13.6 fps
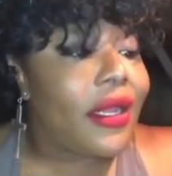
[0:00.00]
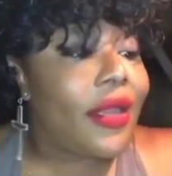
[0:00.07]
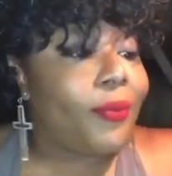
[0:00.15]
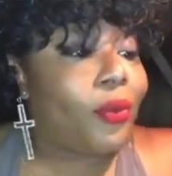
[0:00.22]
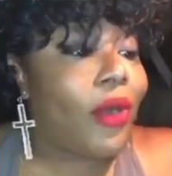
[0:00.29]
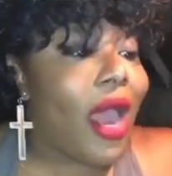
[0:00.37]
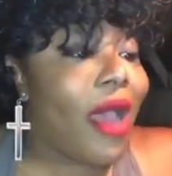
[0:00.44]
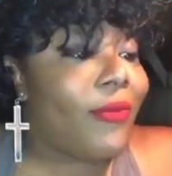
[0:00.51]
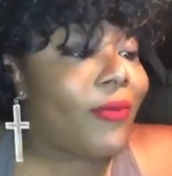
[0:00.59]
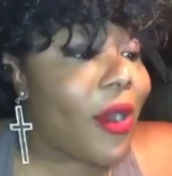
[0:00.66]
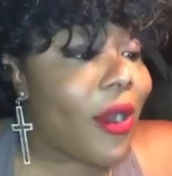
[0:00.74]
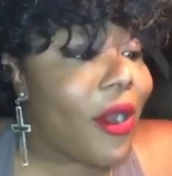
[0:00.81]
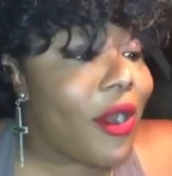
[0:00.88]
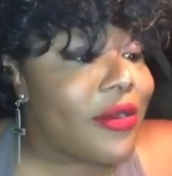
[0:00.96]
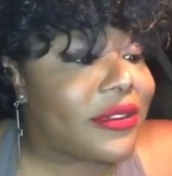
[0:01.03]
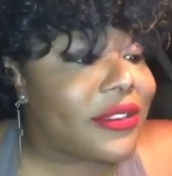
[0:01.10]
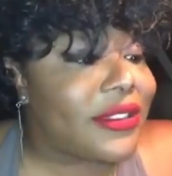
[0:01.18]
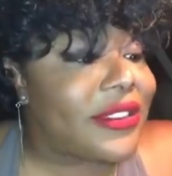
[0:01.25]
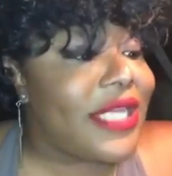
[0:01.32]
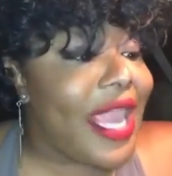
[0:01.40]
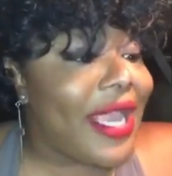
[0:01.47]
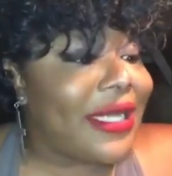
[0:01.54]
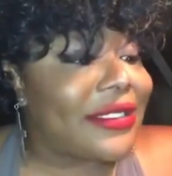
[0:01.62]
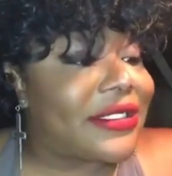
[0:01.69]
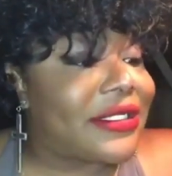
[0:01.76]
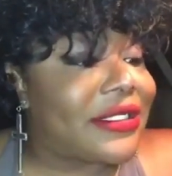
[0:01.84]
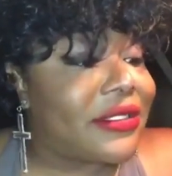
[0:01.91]
Proverbs
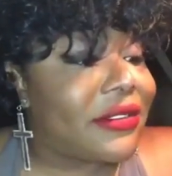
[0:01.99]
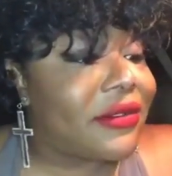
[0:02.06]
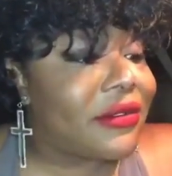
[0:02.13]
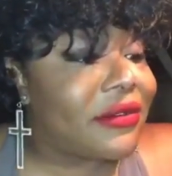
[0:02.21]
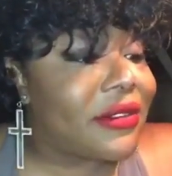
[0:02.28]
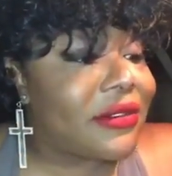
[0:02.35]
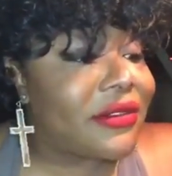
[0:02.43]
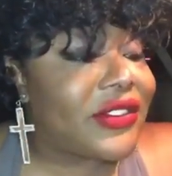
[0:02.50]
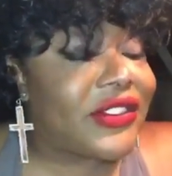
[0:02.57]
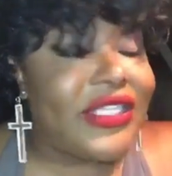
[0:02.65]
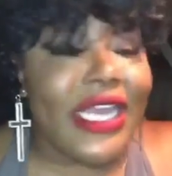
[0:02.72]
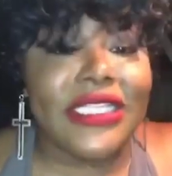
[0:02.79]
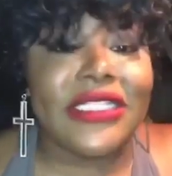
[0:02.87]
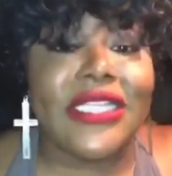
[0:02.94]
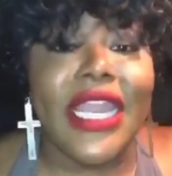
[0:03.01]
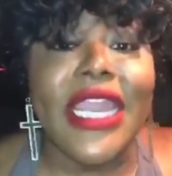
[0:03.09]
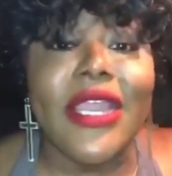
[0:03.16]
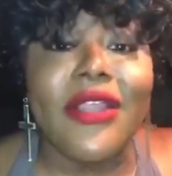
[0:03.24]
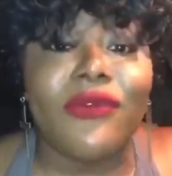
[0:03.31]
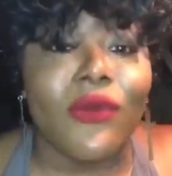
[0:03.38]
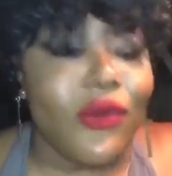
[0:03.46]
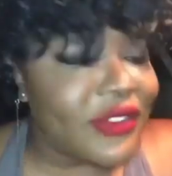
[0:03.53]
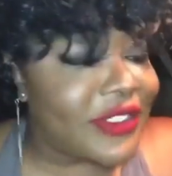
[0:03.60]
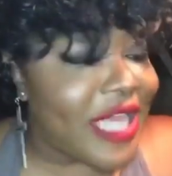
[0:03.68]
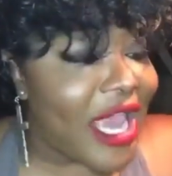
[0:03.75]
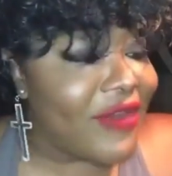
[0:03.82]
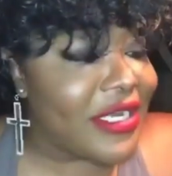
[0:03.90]
6, 16 through
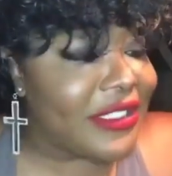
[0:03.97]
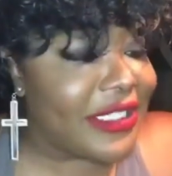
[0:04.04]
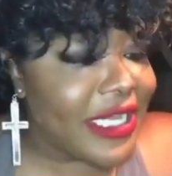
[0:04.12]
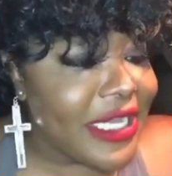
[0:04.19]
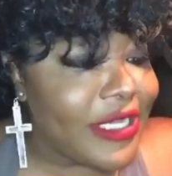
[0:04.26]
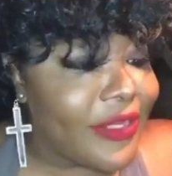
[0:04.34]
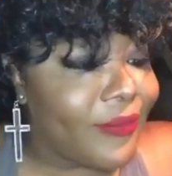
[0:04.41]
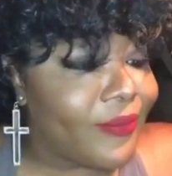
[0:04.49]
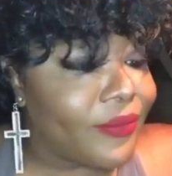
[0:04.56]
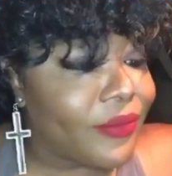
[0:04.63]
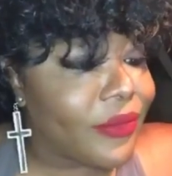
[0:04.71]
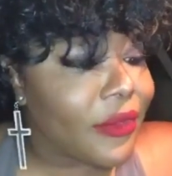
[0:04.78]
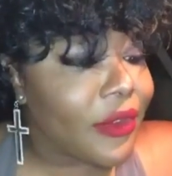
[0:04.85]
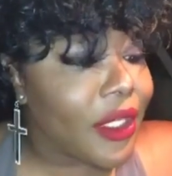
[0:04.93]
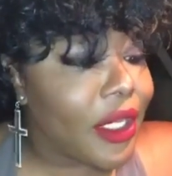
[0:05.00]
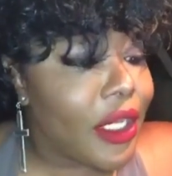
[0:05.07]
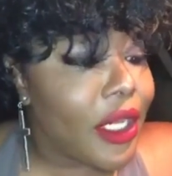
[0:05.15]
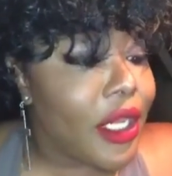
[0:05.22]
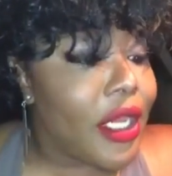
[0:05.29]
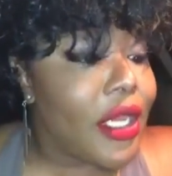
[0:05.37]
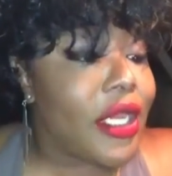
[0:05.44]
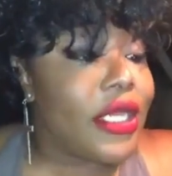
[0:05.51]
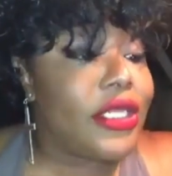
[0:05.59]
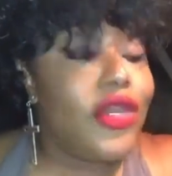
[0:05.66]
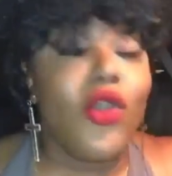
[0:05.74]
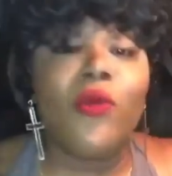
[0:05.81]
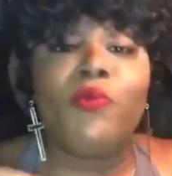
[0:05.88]
17.
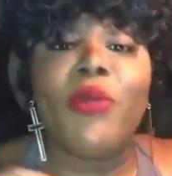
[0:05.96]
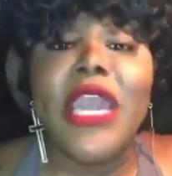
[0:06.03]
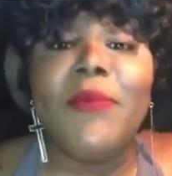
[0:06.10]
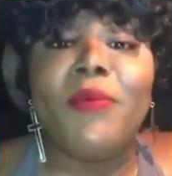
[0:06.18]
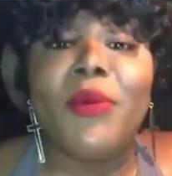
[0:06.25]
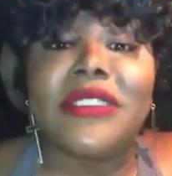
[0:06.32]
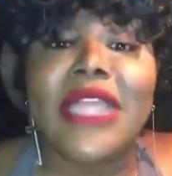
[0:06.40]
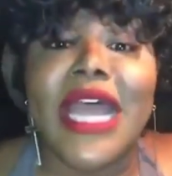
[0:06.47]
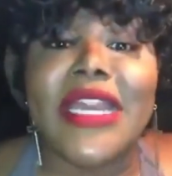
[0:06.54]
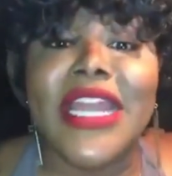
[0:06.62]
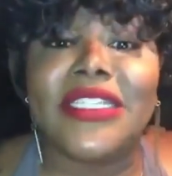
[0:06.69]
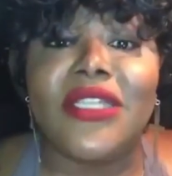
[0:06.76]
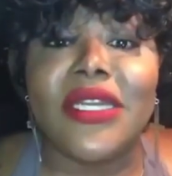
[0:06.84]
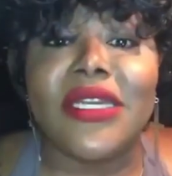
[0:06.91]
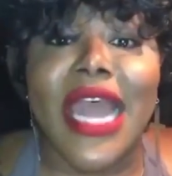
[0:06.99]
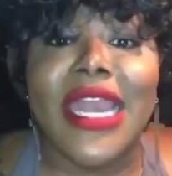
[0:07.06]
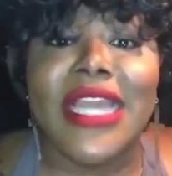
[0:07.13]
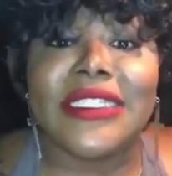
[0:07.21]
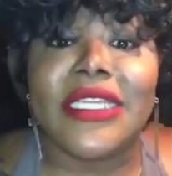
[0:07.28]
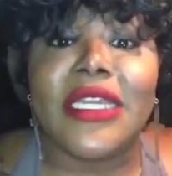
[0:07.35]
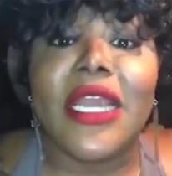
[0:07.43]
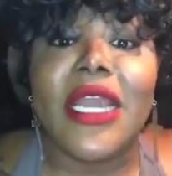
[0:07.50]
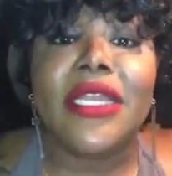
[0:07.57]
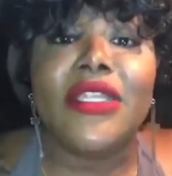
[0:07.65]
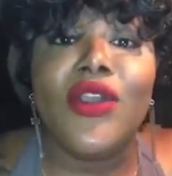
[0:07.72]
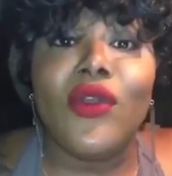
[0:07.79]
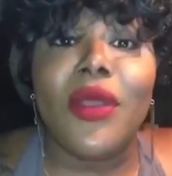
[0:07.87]
You peoples, now listen,
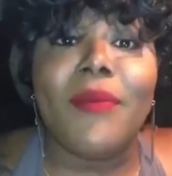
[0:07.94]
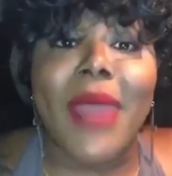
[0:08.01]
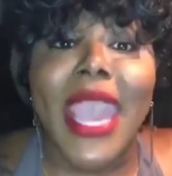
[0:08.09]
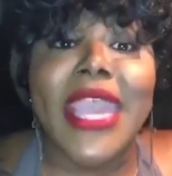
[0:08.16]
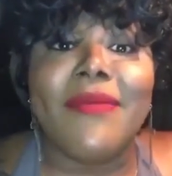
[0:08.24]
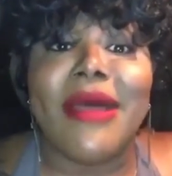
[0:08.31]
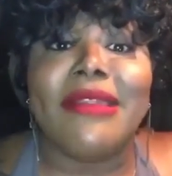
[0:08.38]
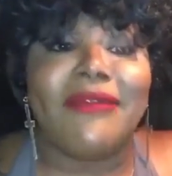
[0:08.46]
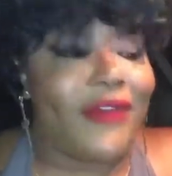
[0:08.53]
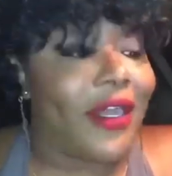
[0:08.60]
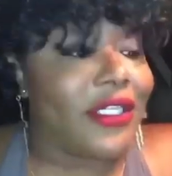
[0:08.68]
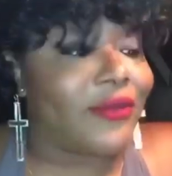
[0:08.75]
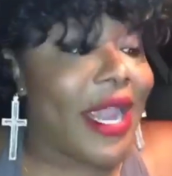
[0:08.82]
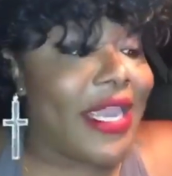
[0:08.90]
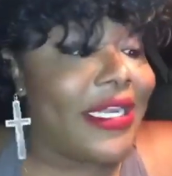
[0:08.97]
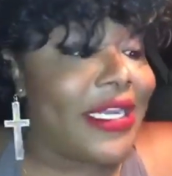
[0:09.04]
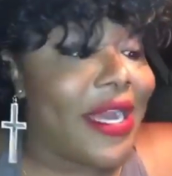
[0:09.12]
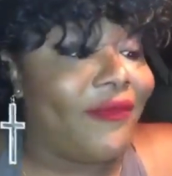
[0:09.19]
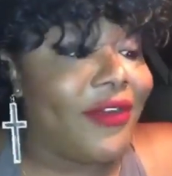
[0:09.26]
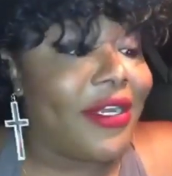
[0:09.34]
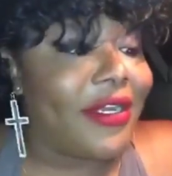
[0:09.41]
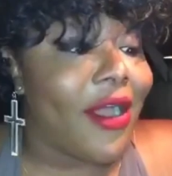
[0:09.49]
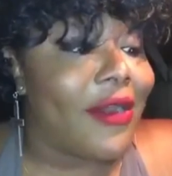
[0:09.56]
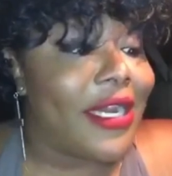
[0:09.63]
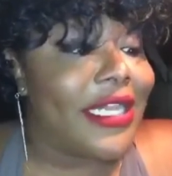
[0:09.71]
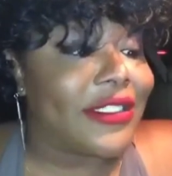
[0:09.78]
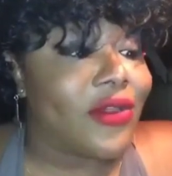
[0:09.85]
you the main motherfuckers right here that I'm finna
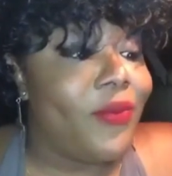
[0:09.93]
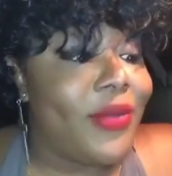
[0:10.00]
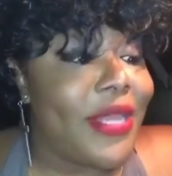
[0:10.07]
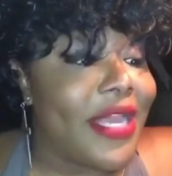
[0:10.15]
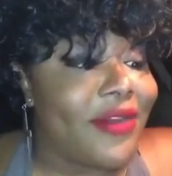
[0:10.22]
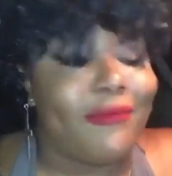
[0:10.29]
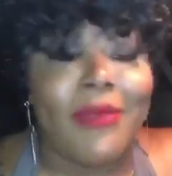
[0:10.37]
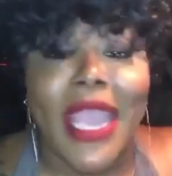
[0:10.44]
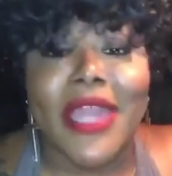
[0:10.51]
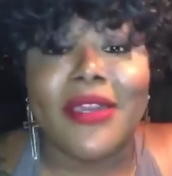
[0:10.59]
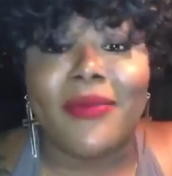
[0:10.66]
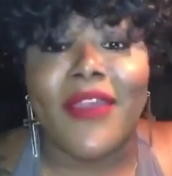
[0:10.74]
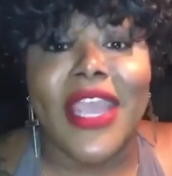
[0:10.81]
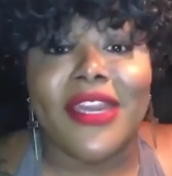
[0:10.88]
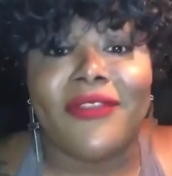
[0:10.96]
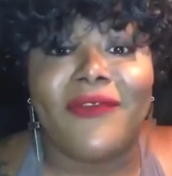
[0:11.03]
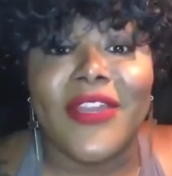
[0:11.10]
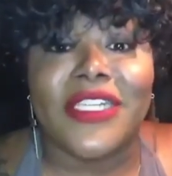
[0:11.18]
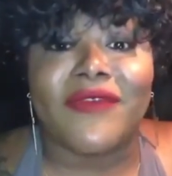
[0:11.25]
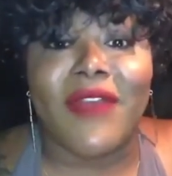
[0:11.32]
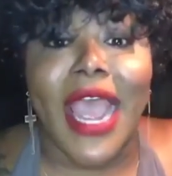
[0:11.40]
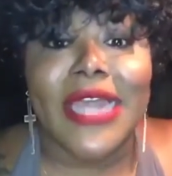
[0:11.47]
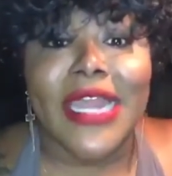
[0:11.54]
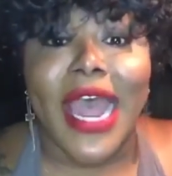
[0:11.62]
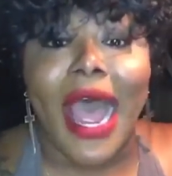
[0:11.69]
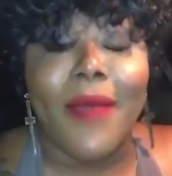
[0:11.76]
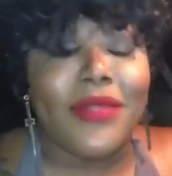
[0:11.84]
call it that's gonna be at the fish fry.
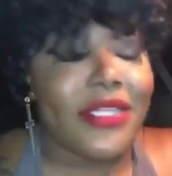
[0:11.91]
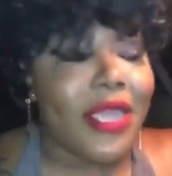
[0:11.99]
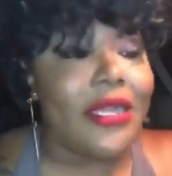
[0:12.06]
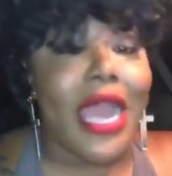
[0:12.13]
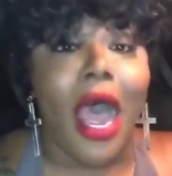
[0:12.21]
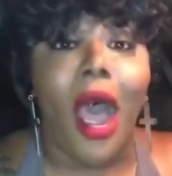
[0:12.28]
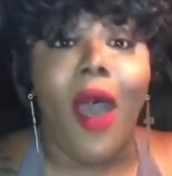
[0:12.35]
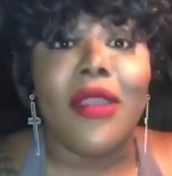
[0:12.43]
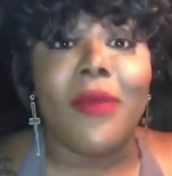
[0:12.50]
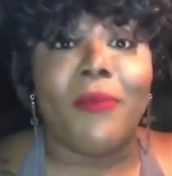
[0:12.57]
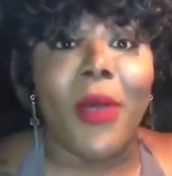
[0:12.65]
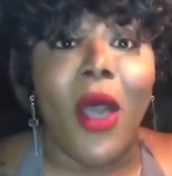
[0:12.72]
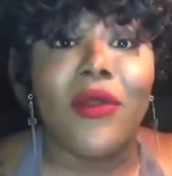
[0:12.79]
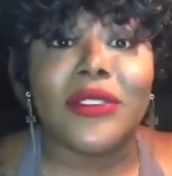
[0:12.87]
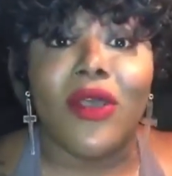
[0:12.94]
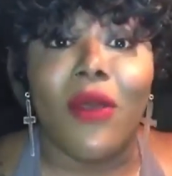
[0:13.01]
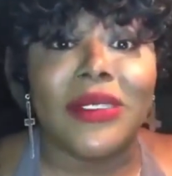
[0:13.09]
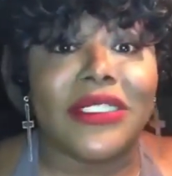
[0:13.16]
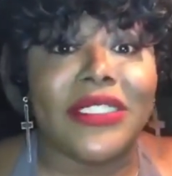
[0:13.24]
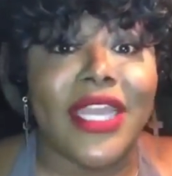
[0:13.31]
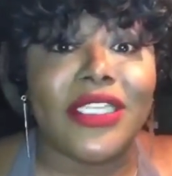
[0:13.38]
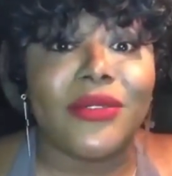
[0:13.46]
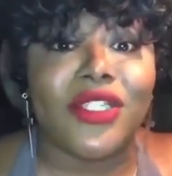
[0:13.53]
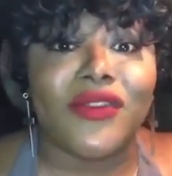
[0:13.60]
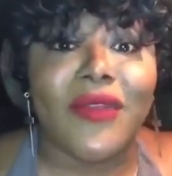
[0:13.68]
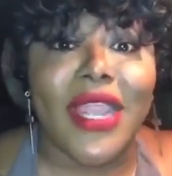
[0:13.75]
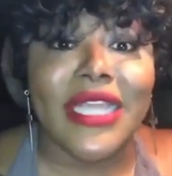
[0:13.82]
Now I'm talking, now all the punks,
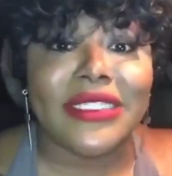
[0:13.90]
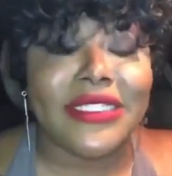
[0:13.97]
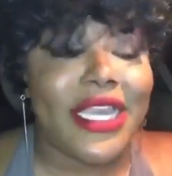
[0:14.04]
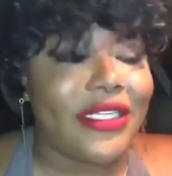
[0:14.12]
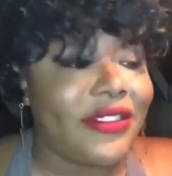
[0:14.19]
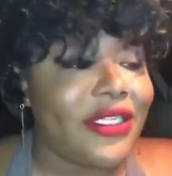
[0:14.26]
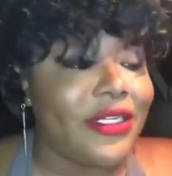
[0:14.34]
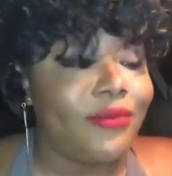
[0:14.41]
homosexuals, transsexuals, and